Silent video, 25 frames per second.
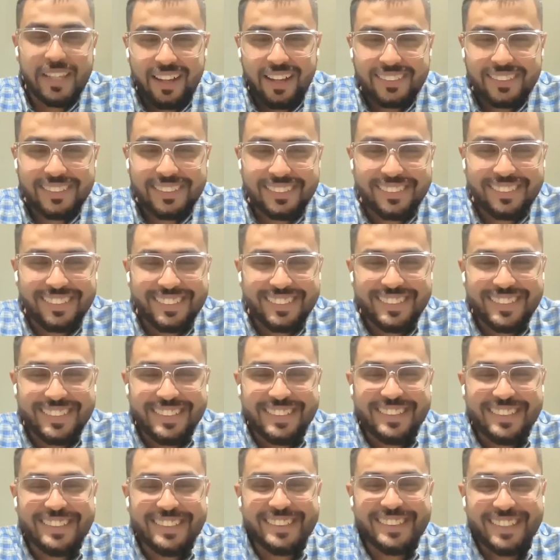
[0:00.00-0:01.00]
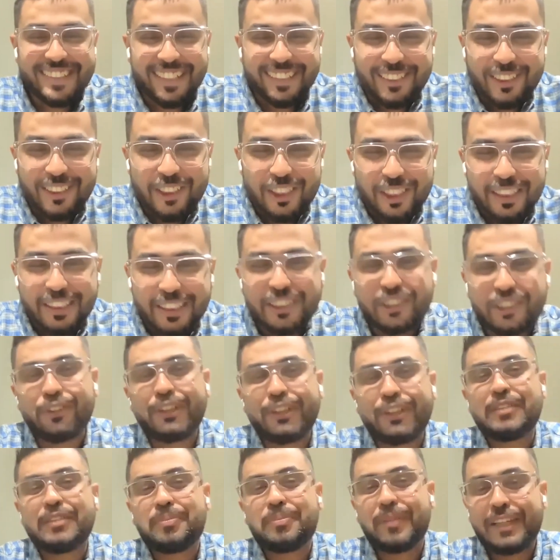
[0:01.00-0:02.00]
us. It is such a
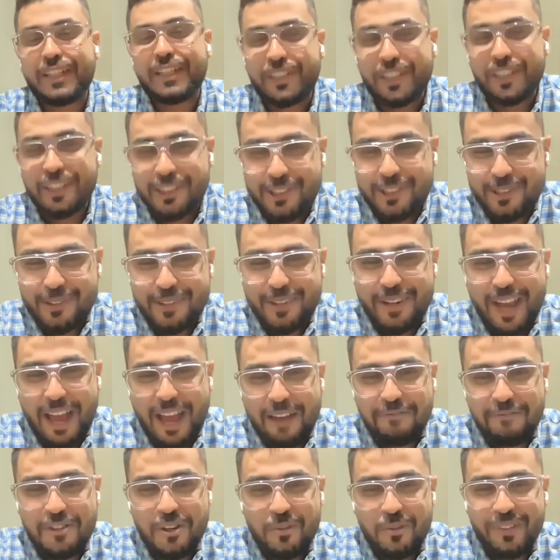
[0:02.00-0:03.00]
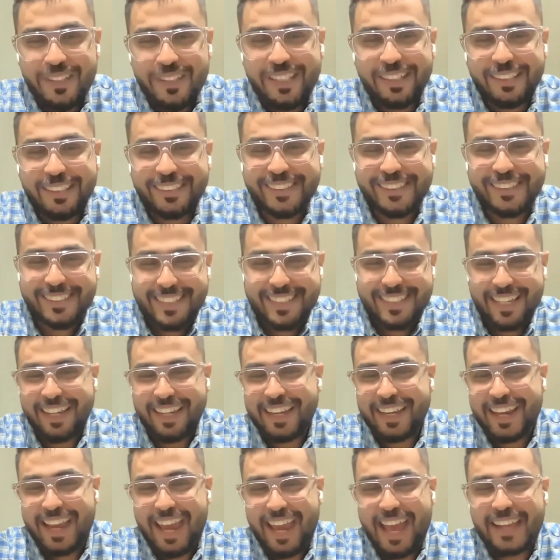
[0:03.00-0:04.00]
great pleasure to have you with us
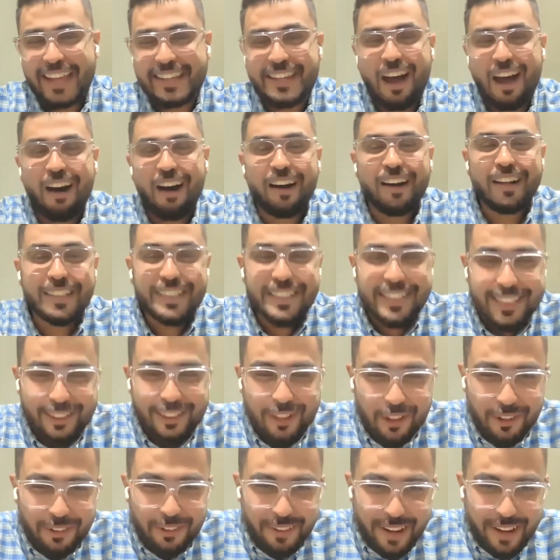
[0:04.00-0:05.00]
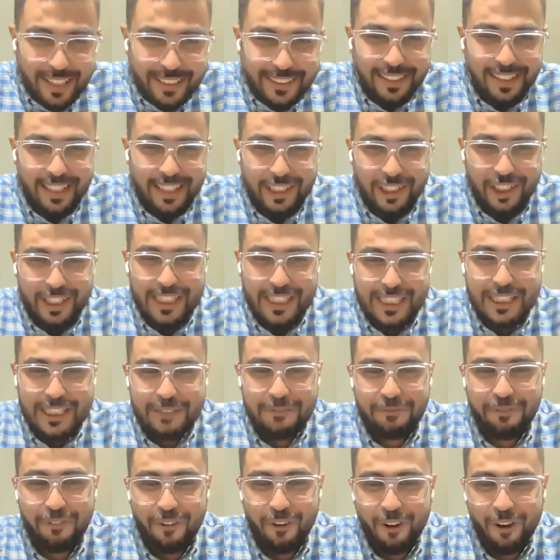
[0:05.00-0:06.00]
today, and heartiest
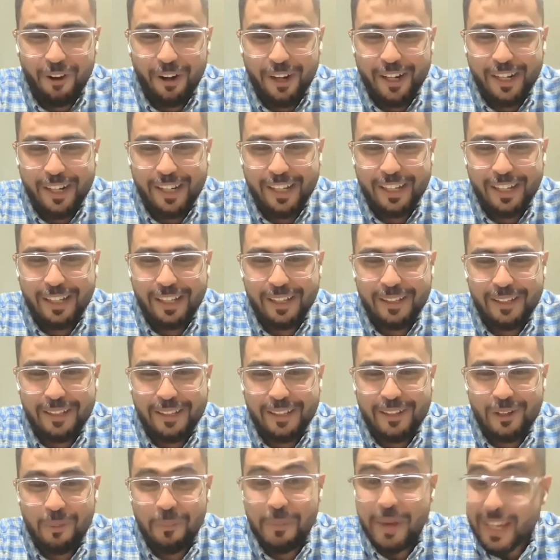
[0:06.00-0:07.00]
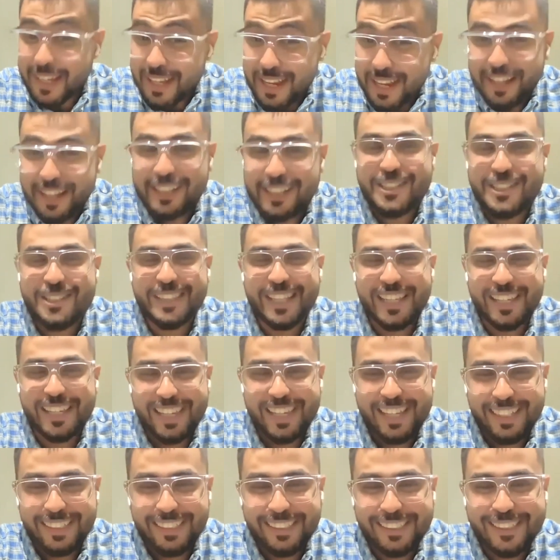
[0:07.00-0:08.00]
congratulations for making it to the
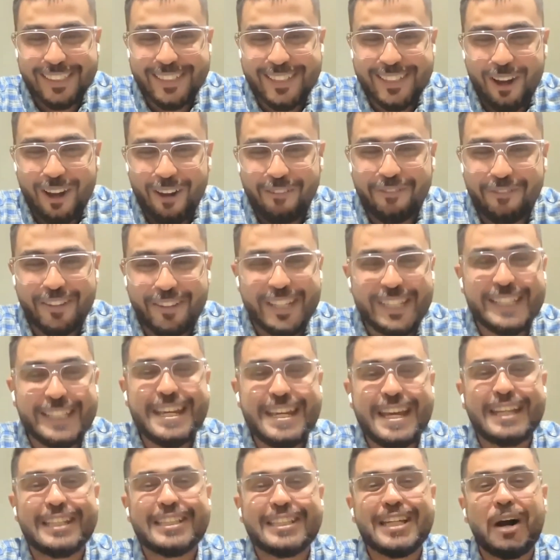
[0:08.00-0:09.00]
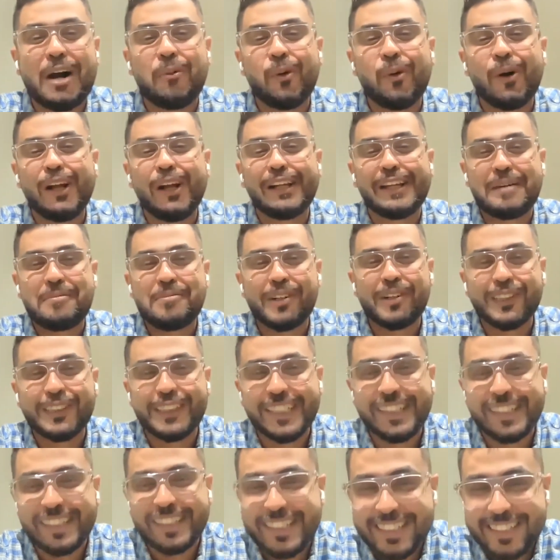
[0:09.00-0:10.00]
list of 88 World
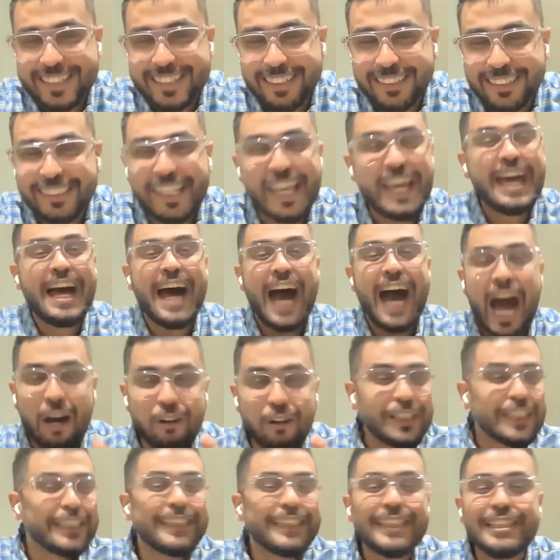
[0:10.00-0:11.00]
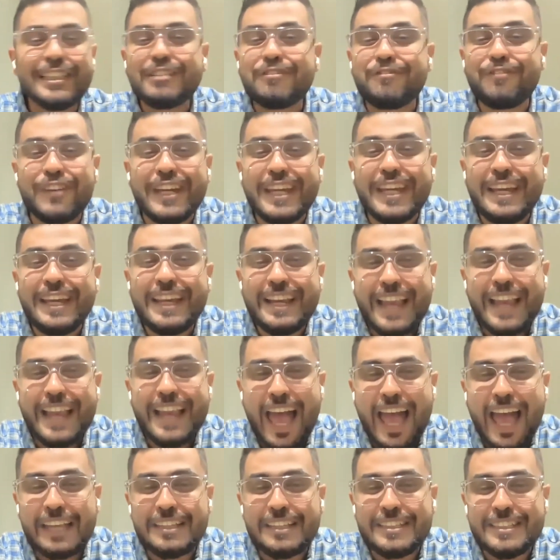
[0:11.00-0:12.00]
Emerging Leaders. How does it feel,
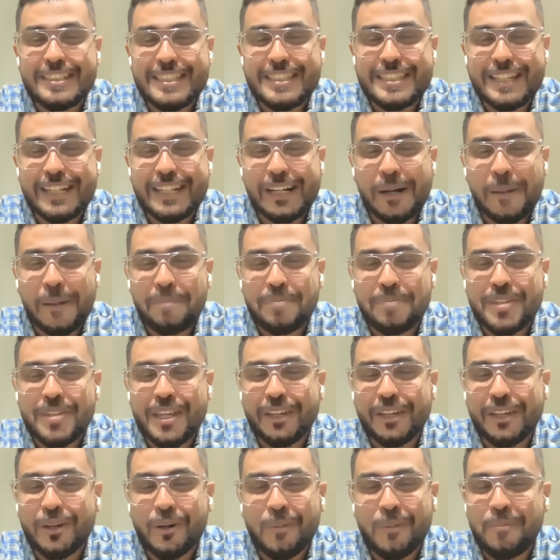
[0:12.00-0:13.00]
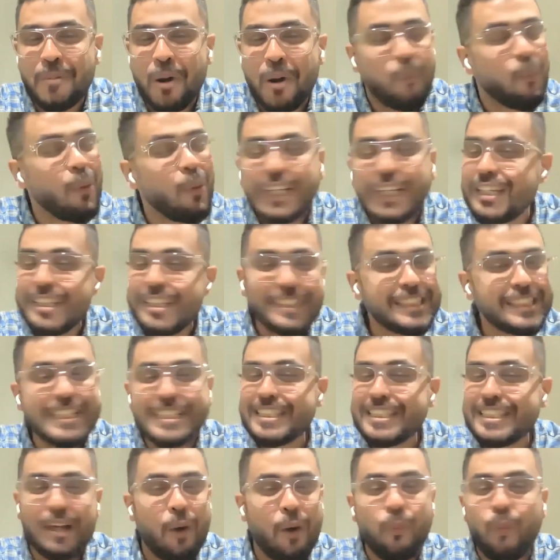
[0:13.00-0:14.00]
and what does
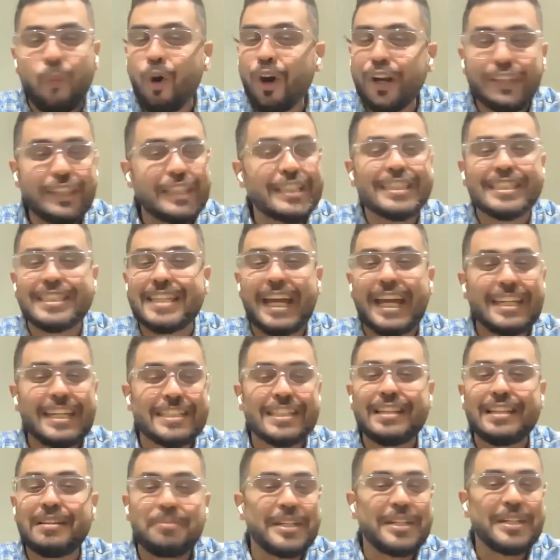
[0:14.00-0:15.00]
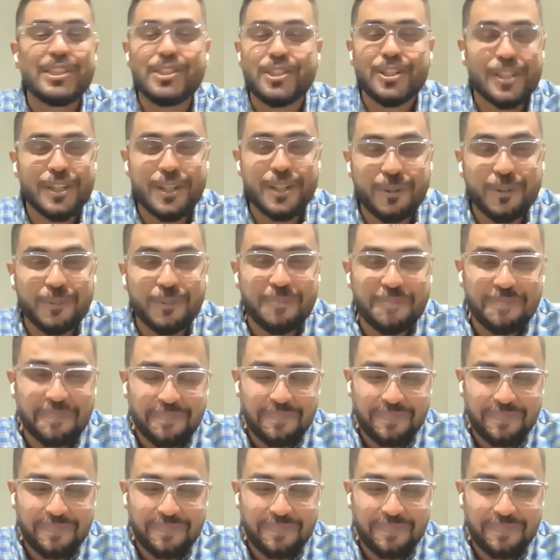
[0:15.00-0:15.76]
this award, this title, mean to you?